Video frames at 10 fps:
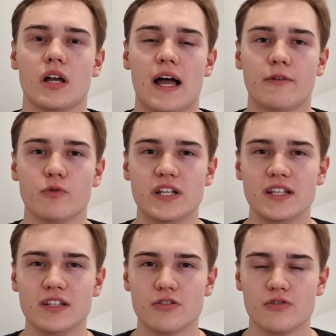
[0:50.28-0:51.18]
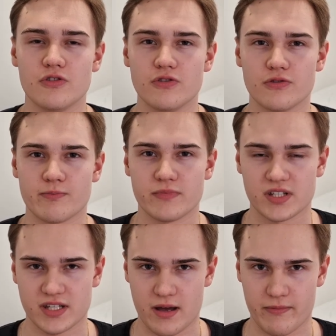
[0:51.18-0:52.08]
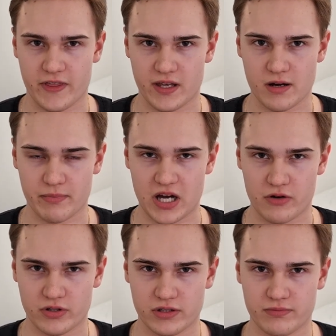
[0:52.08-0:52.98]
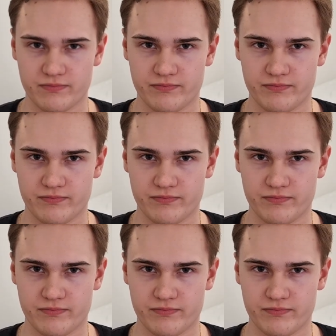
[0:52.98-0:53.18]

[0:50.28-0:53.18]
And we need to do something about it.